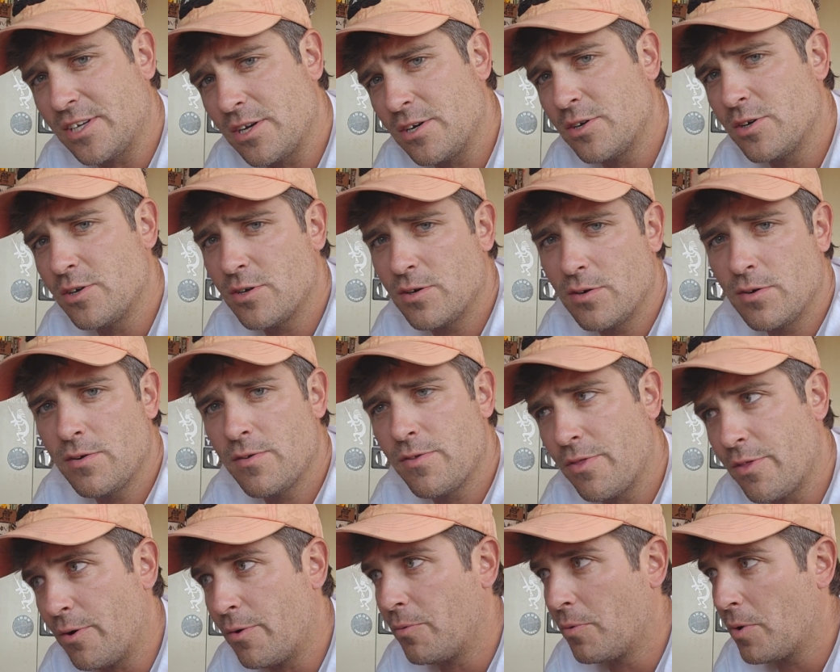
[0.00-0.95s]
under
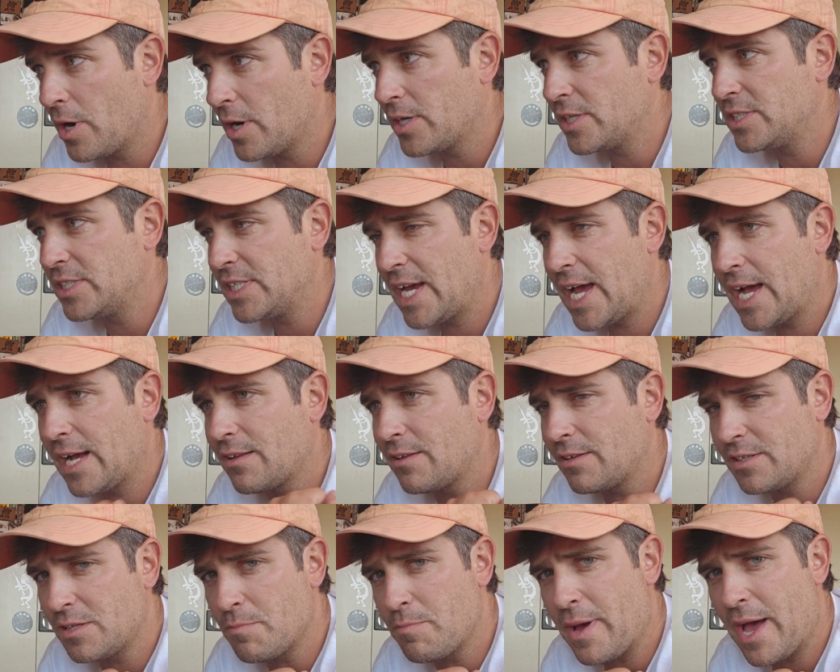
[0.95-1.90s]
the rucksack,
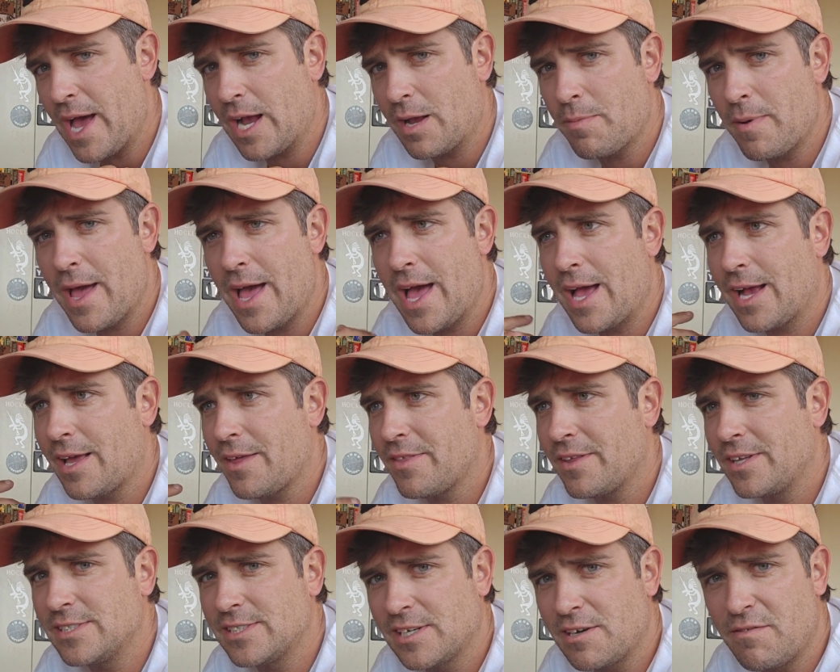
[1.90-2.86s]
the backpack. I
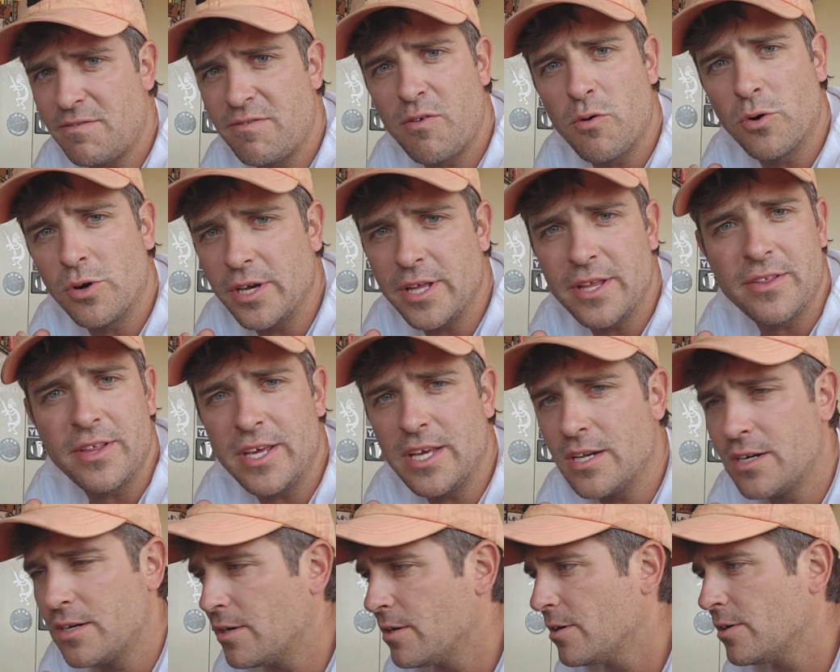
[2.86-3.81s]
think it's a 40
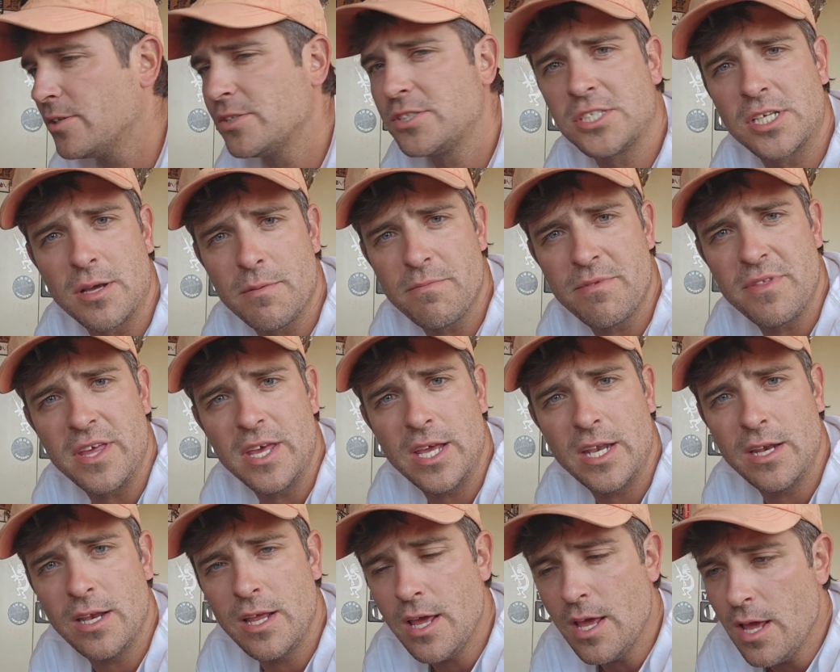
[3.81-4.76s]
liter or
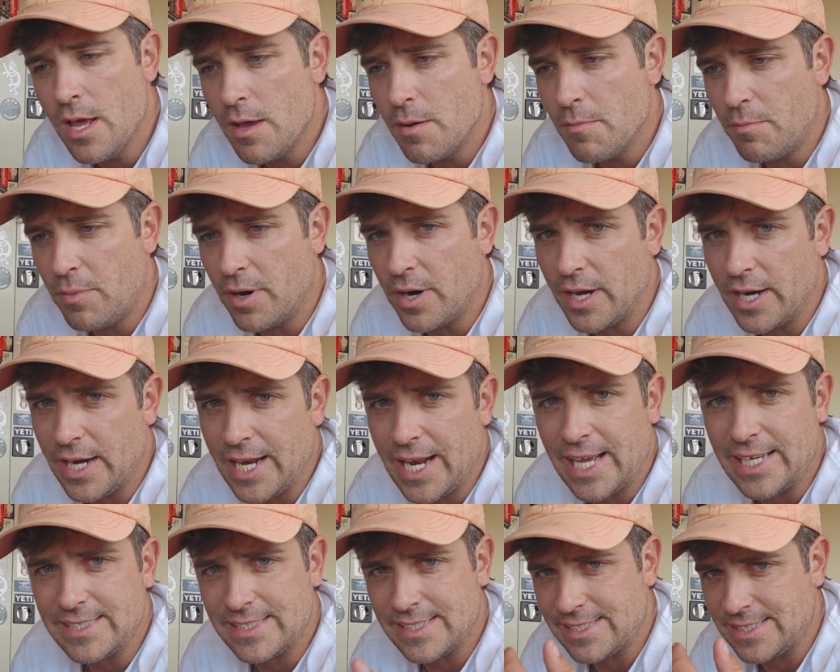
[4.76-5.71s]
something, but it
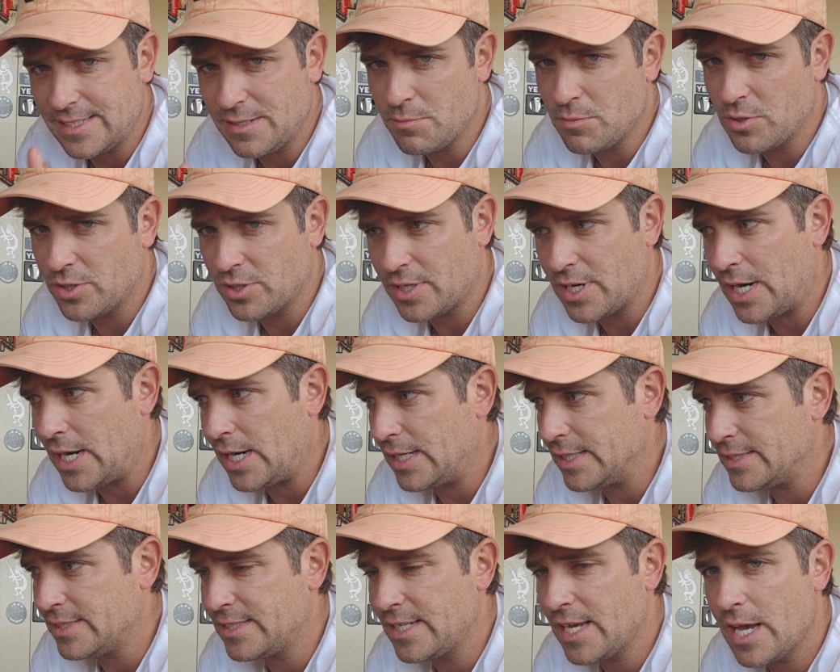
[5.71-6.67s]
has a similar
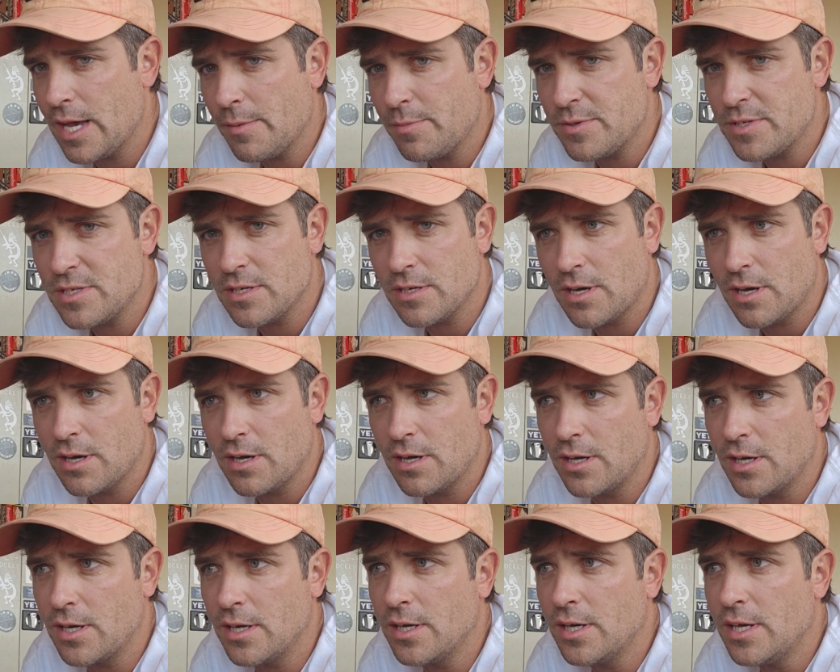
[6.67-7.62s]
concept.
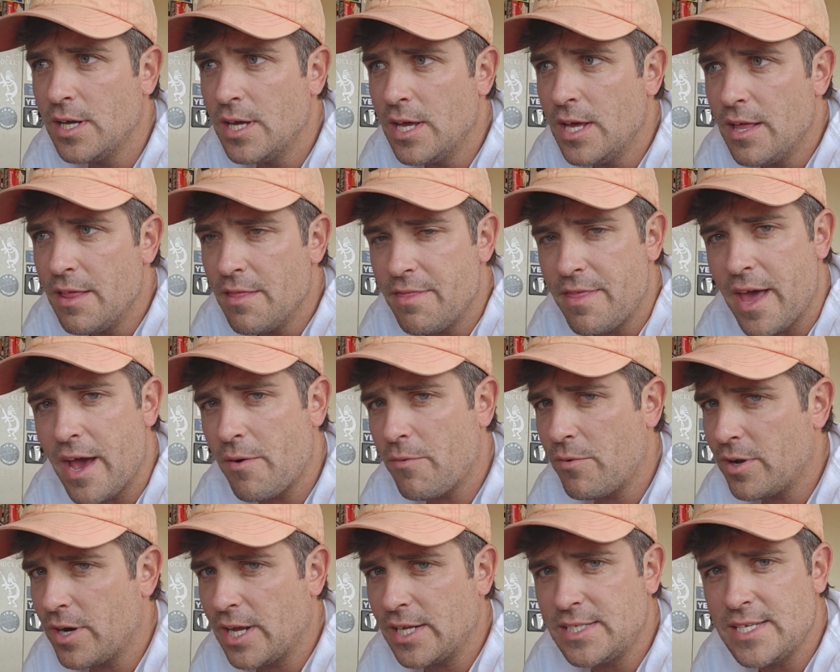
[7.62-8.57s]
That
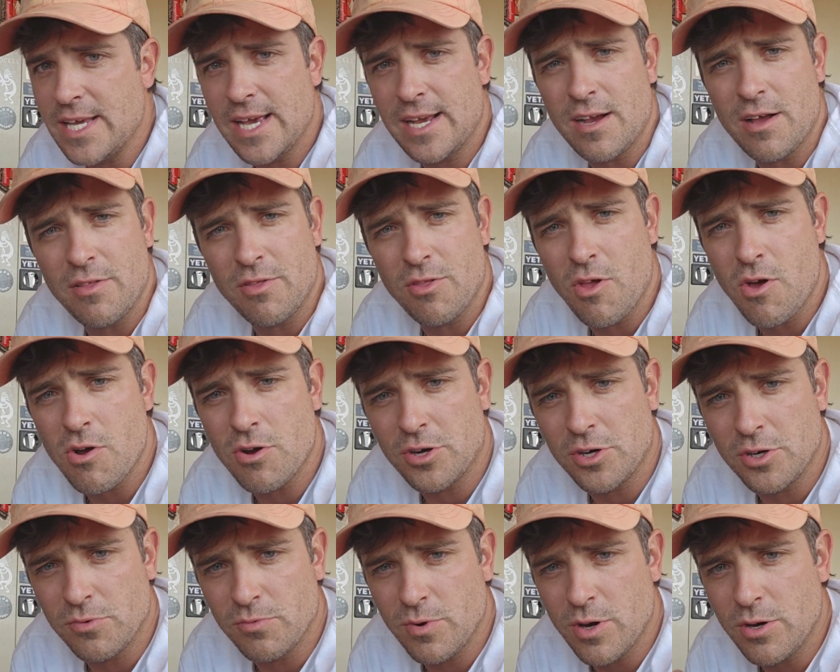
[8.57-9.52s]
one I take on
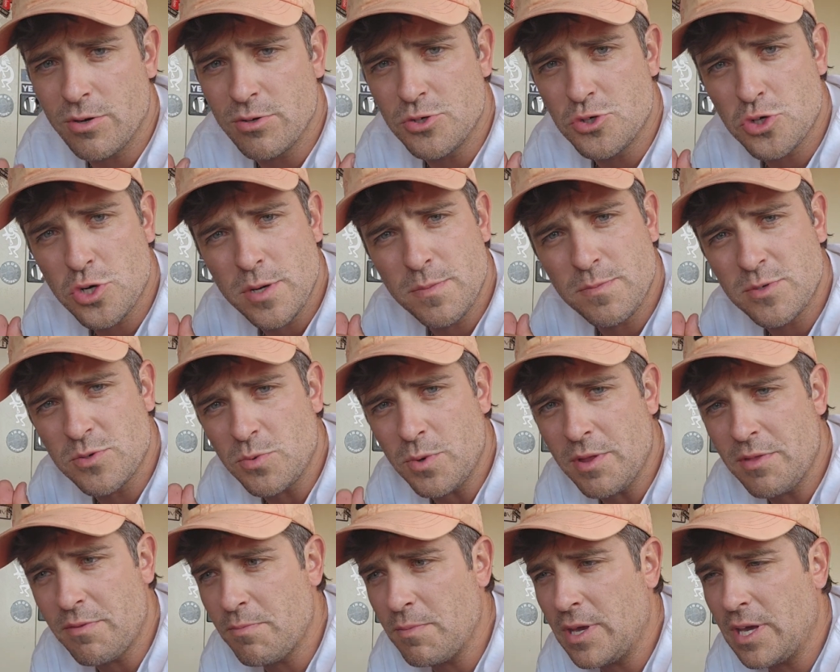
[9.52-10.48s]
longer road trips
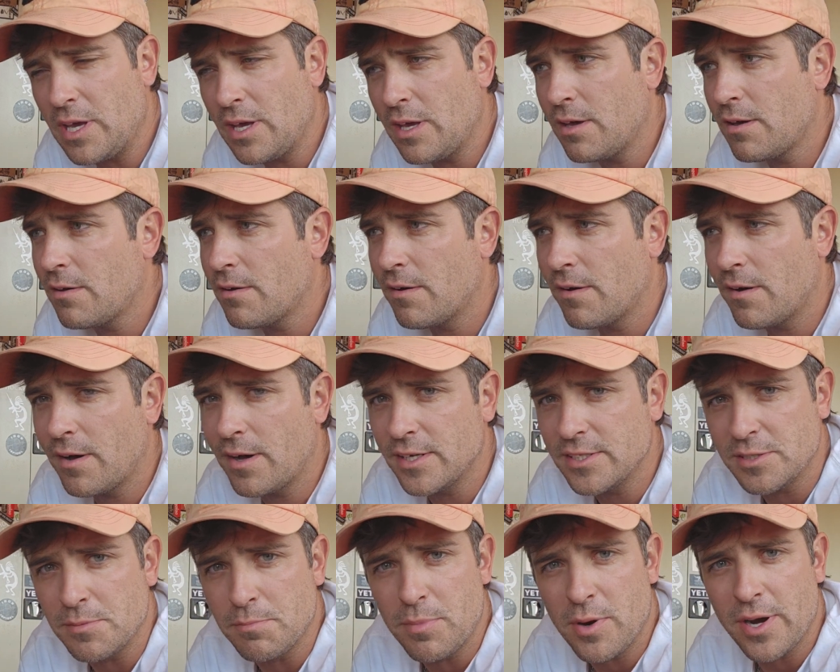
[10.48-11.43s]
with me
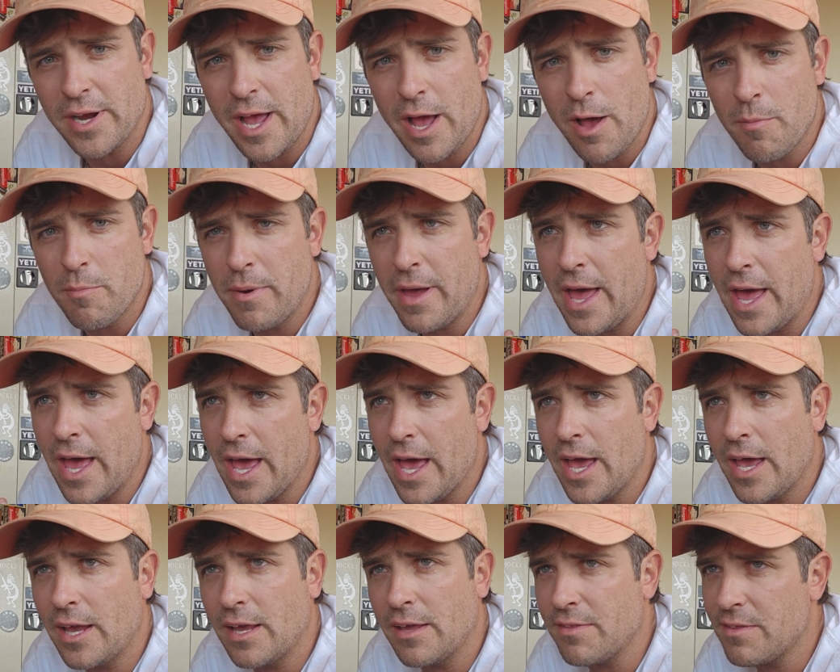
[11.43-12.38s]
as a bug out
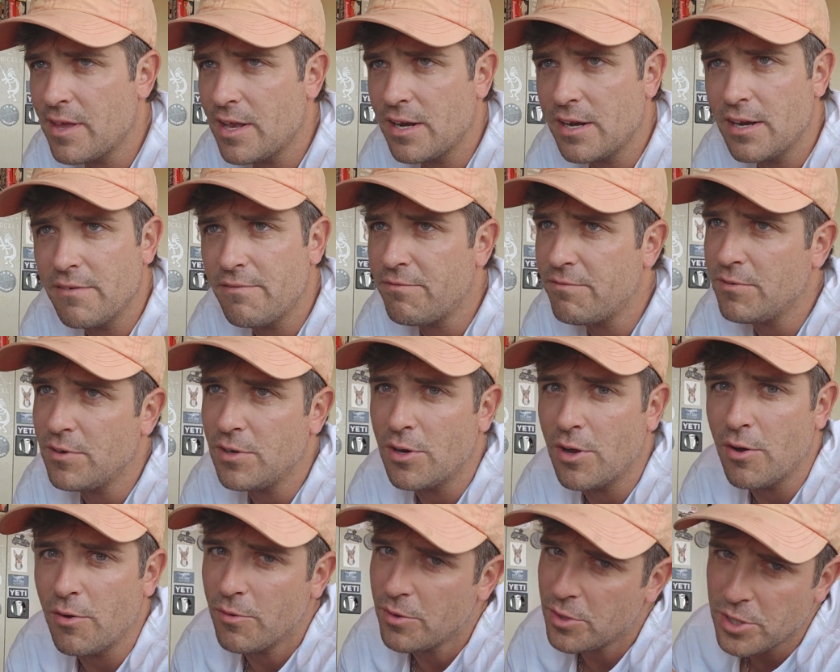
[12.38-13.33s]
bag, and then if you
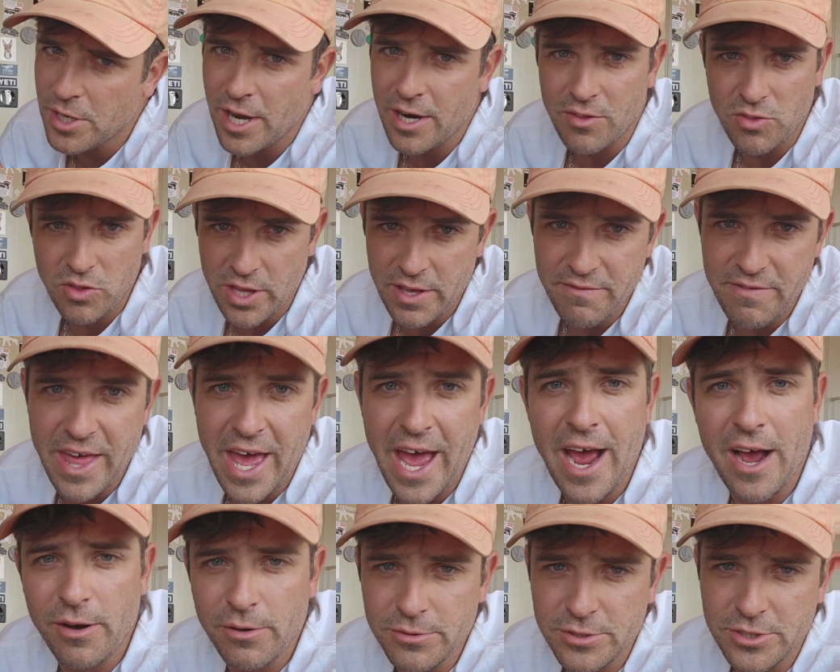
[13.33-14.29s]
got to leave the
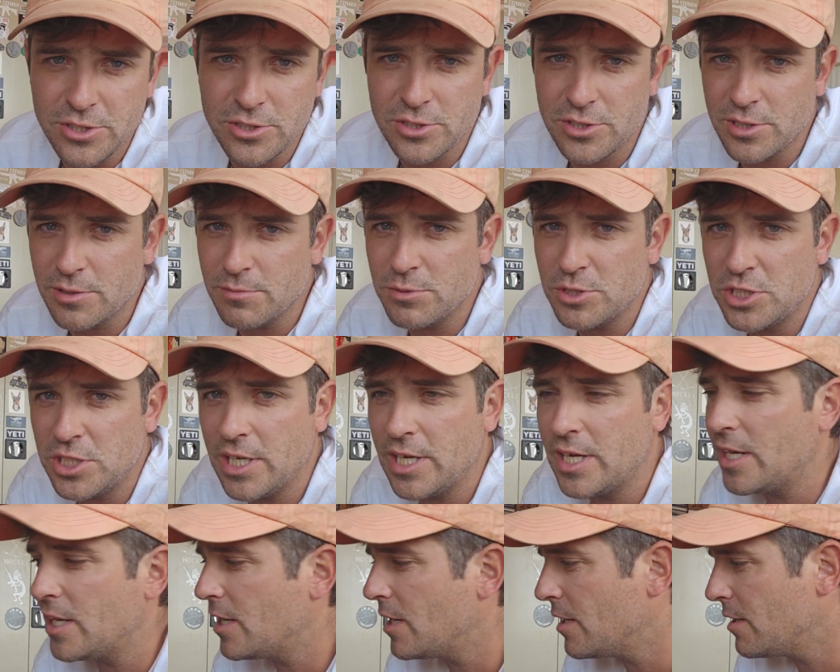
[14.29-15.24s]
house or some
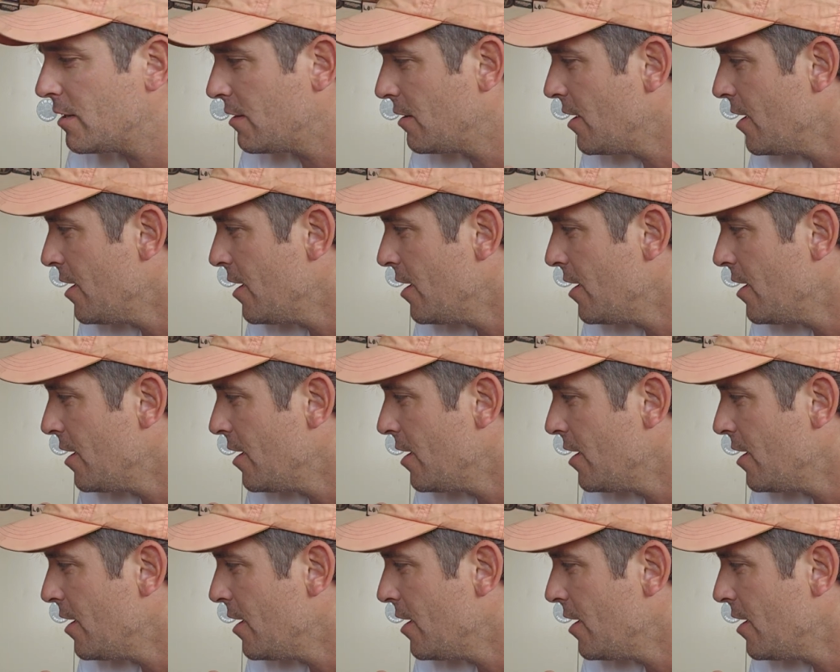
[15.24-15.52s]
shit and